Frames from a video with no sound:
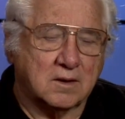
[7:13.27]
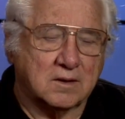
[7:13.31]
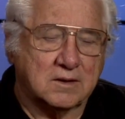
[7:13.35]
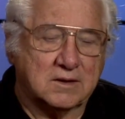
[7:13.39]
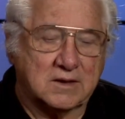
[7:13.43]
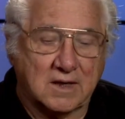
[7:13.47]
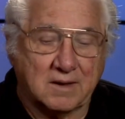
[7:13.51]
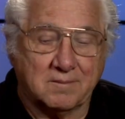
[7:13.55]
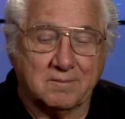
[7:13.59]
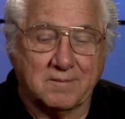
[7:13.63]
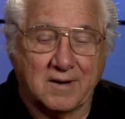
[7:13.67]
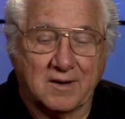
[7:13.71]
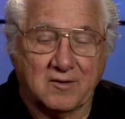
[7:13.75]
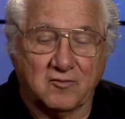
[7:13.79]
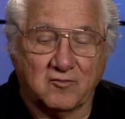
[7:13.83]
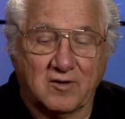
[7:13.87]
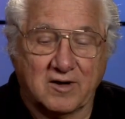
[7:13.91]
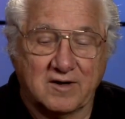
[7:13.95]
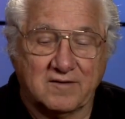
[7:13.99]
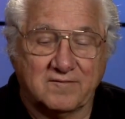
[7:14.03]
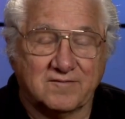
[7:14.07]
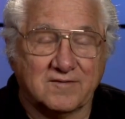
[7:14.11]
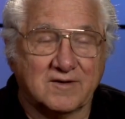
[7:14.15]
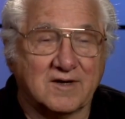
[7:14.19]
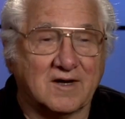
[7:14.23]
Yeah, my
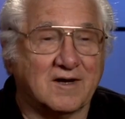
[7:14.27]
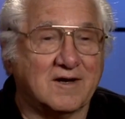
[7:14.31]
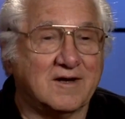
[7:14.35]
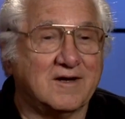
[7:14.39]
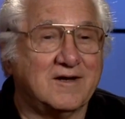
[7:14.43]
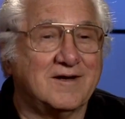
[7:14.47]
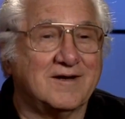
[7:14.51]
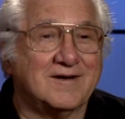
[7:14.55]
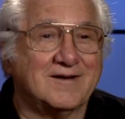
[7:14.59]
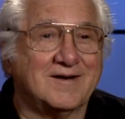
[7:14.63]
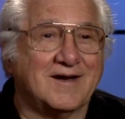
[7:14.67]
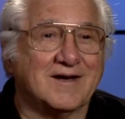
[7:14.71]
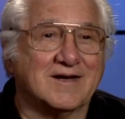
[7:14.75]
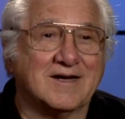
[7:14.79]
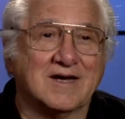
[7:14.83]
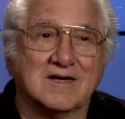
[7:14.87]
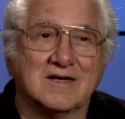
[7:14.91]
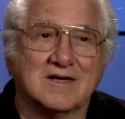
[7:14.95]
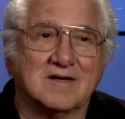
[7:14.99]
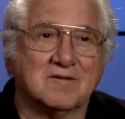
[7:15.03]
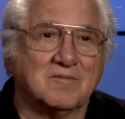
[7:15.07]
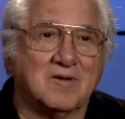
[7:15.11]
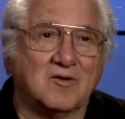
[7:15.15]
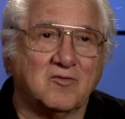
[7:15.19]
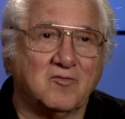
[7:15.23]
wife and I got to
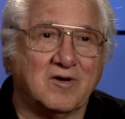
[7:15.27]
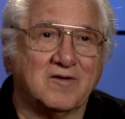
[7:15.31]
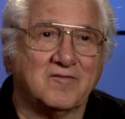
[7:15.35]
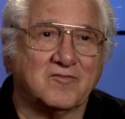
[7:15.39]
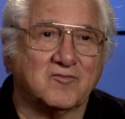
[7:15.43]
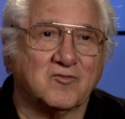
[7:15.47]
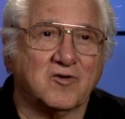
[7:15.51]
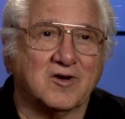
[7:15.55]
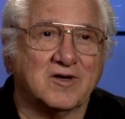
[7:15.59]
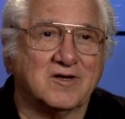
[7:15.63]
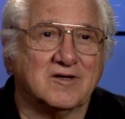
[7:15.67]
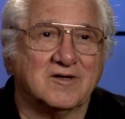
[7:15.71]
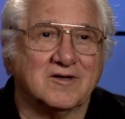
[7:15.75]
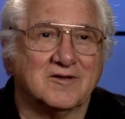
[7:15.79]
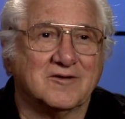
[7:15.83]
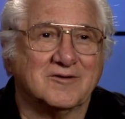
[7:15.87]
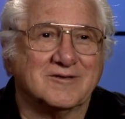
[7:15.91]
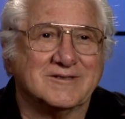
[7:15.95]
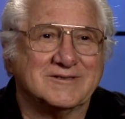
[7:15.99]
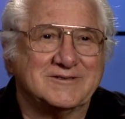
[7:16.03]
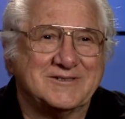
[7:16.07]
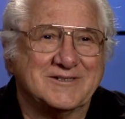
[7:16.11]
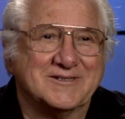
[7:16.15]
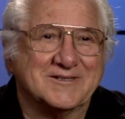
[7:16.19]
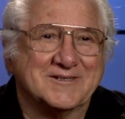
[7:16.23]
give my wife credit,
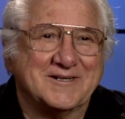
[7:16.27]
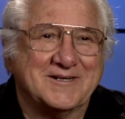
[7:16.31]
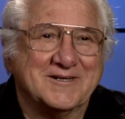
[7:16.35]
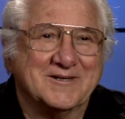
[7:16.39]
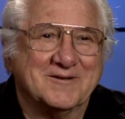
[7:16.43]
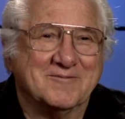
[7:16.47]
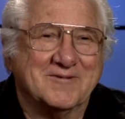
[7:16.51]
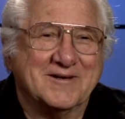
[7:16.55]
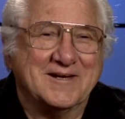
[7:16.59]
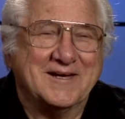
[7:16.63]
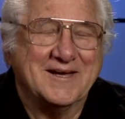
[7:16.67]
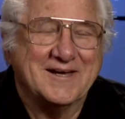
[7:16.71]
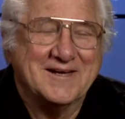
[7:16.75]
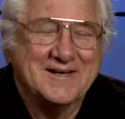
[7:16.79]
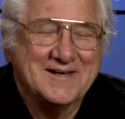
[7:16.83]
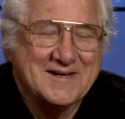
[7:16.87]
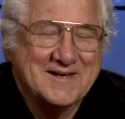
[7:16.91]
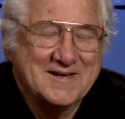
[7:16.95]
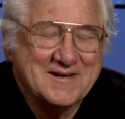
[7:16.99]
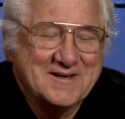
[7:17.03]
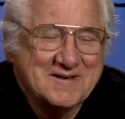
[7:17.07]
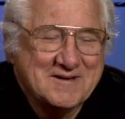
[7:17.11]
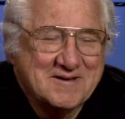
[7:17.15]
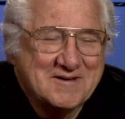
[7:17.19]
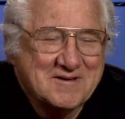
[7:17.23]
otherwise she'll kill me.
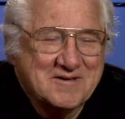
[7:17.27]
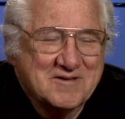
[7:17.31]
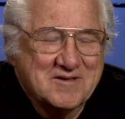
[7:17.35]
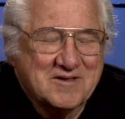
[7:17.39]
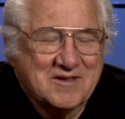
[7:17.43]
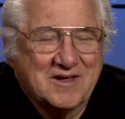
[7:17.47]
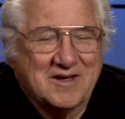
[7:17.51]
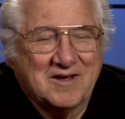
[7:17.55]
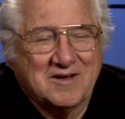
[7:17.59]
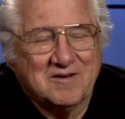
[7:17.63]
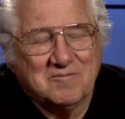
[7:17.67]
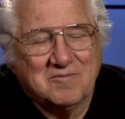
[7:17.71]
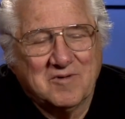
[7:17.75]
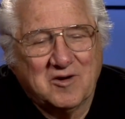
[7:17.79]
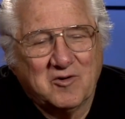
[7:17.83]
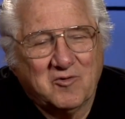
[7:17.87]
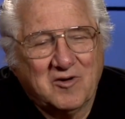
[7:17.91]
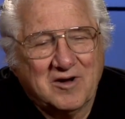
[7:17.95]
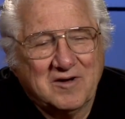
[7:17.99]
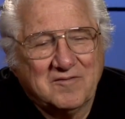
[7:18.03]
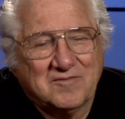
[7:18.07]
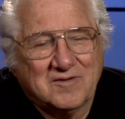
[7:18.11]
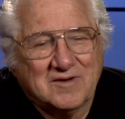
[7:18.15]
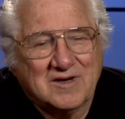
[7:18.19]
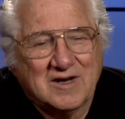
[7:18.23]
My
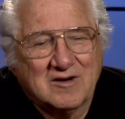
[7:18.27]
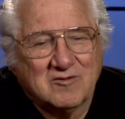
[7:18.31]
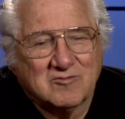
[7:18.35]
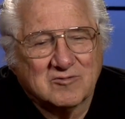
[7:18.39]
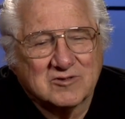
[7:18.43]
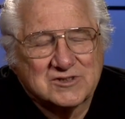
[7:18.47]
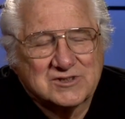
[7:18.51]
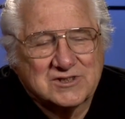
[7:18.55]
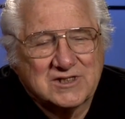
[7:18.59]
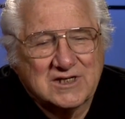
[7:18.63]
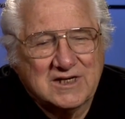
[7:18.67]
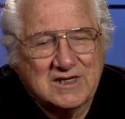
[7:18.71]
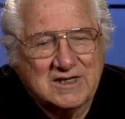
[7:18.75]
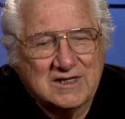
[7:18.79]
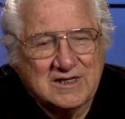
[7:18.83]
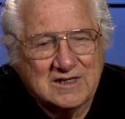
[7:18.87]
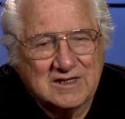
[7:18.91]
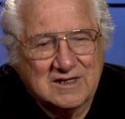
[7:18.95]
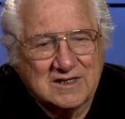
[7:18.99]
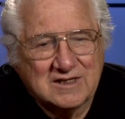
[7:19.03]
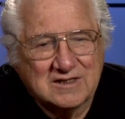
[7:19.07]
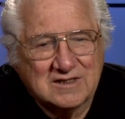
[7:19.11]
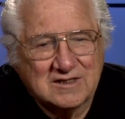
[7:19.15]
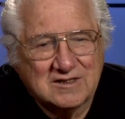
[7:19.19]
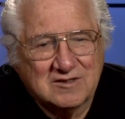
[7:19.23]
wife and I were sitting
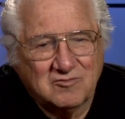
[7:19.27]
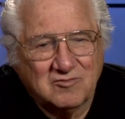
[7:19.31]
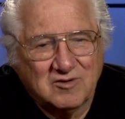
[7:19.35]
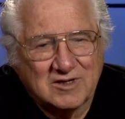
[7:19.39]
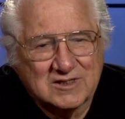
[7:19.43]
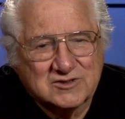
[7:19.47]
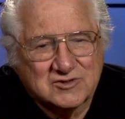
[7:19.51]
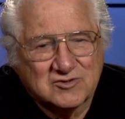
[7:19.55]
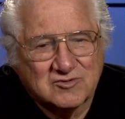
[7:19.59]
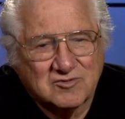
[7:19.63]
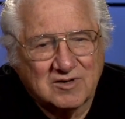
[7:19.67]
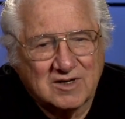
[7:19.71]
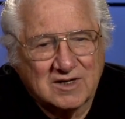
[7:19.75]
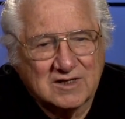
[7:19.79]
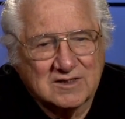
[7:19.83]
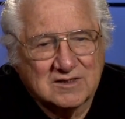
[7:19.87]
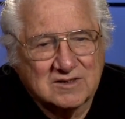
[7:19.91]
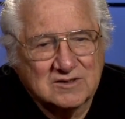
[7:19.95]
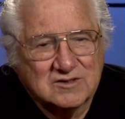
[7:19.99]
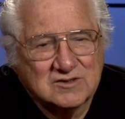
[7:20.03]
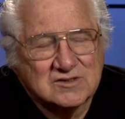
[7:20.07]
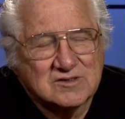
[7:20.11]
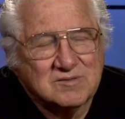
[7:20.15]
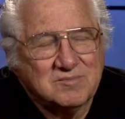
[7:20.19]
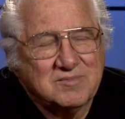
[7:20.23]
in the restaurant.
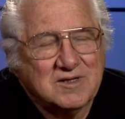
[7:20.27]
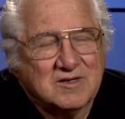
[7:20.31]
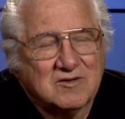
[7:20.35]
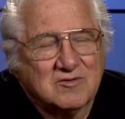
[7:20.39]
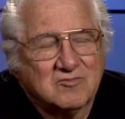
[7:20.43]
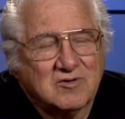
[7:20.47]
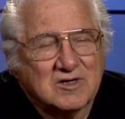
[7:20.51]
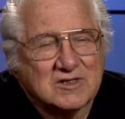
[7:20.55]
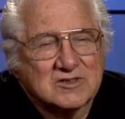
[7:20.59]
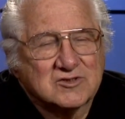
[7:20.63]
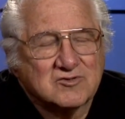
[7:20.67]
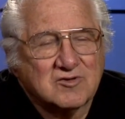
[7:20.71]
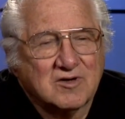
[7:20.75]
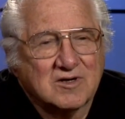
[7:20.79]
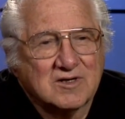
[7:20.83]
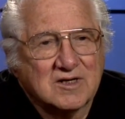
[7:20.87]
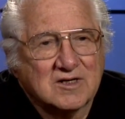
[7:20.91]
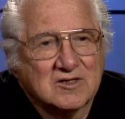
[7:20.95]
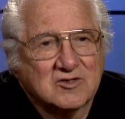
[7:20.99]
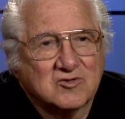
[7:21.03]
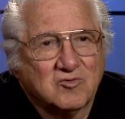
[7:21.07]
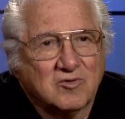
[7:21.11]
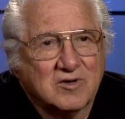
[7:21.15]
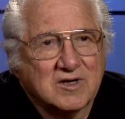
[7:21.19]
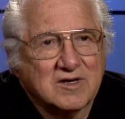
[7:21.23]
There used to be a restaurant
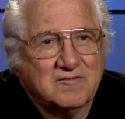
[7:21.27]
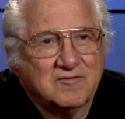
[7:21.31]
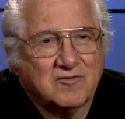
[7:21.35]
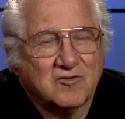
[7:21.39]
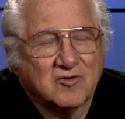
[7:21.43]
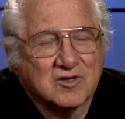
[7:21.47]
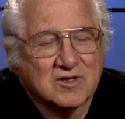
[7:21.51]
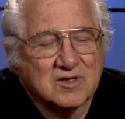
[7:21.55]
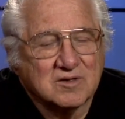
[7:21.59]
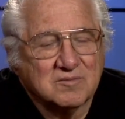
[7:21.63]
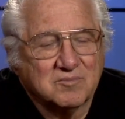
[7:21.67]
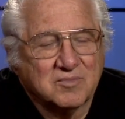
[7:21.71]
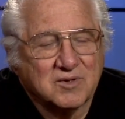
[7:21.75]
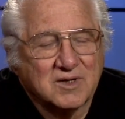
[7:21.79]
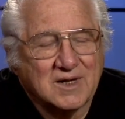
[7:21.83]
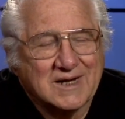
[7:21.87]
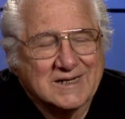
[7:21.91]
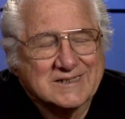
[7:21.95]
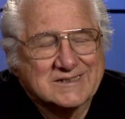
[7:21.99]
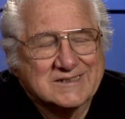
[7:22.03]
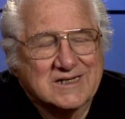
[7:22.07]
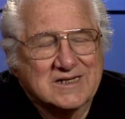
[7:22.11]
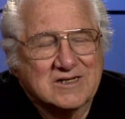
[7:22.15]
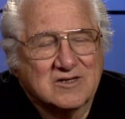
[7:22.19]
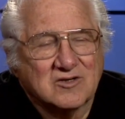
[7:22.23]
on 24th and
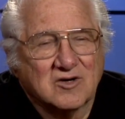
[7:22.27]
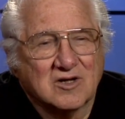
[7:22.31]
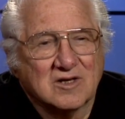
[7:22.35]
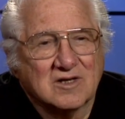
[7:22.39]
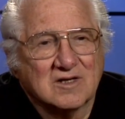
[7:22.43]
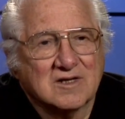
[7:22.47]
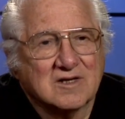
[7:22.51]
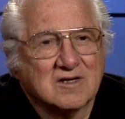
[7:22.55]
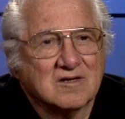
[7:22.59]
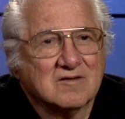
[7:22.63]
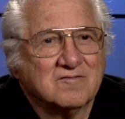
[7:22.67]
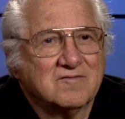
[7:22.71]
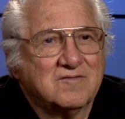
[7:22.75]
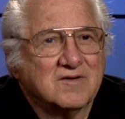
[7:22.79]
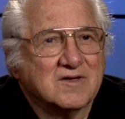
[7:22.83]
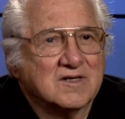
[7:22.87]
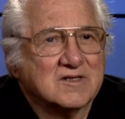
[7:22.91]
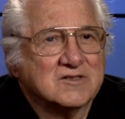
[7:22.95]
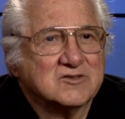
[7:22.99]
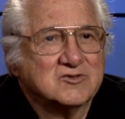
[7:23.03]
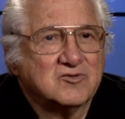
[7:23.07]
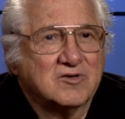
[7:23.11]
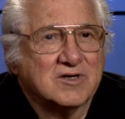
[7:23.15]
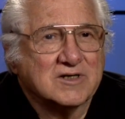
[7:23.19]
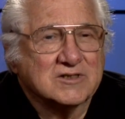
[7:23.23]
Pulaski called Little
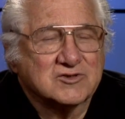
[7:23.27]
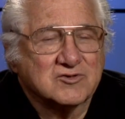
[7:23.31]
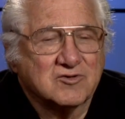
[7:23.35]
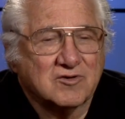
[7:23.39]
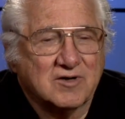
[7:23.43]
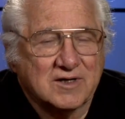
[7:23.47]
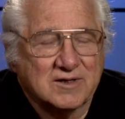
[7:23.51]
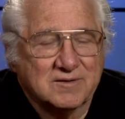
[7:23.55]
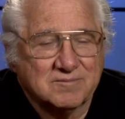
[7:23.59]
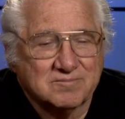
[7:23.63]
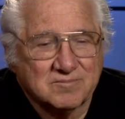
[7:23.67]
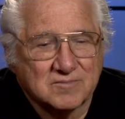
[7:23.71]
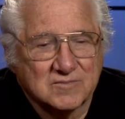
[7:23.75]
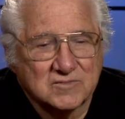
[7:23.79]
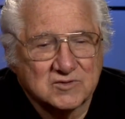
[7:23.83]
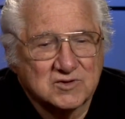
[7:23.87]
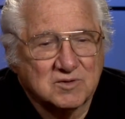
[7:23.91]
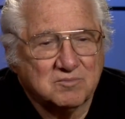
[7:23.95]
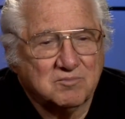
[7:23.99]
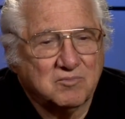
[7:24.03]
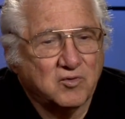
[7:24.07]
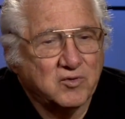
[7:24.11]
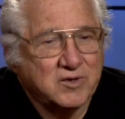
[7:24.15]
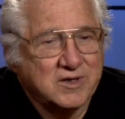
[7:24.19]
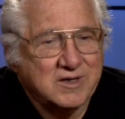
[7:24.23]
Village Restaurant. It was
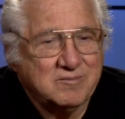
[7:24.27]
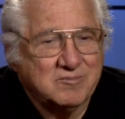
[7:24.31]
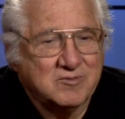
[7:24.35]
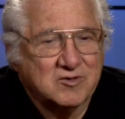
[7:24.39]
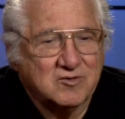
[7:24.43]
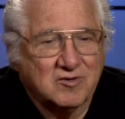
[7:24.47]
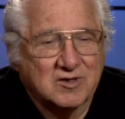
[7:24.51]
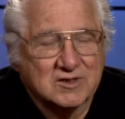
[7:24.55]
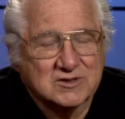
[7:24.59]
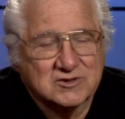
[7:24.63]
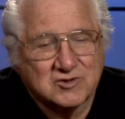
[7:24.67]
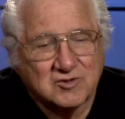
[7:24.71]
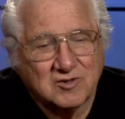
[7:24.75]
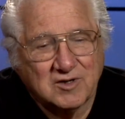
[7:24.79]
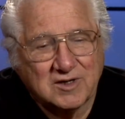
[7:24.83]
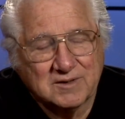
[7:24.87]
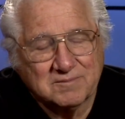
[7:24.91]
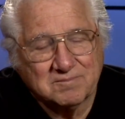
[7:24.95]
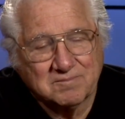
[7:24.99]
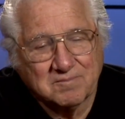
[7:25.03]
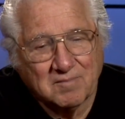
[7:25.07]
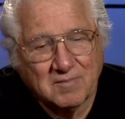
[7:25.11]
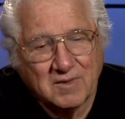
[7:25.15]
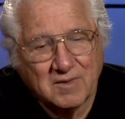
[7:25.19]
a bohemian restaurant.